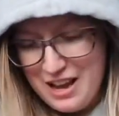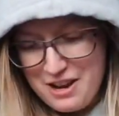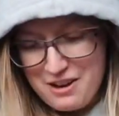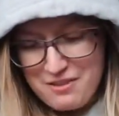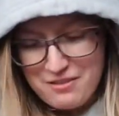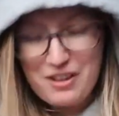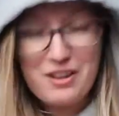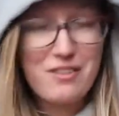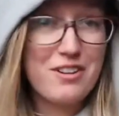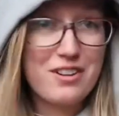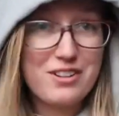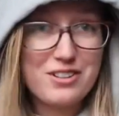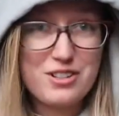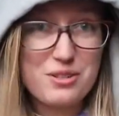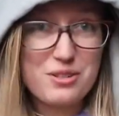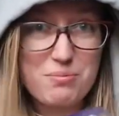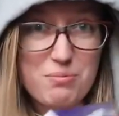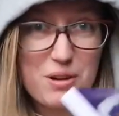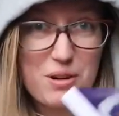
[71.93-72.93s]
got
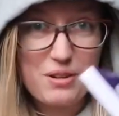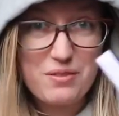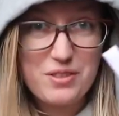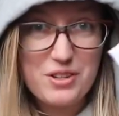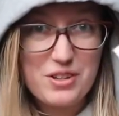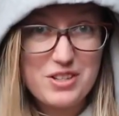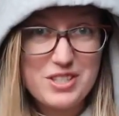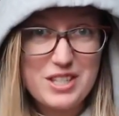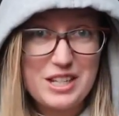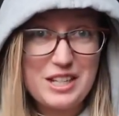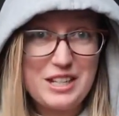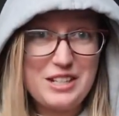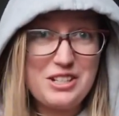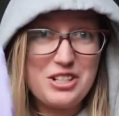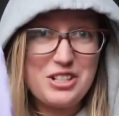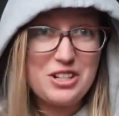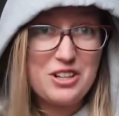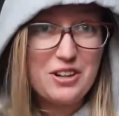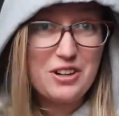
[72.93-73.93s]
just one of those
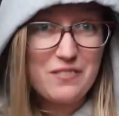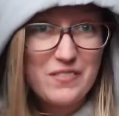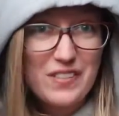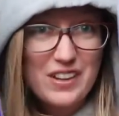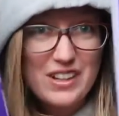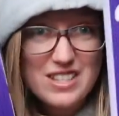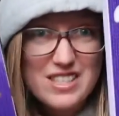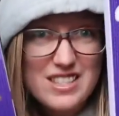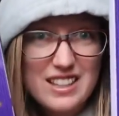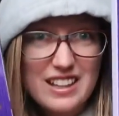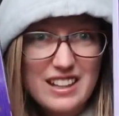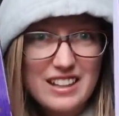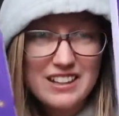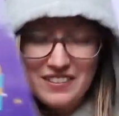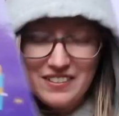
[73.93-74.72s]
each, obviously,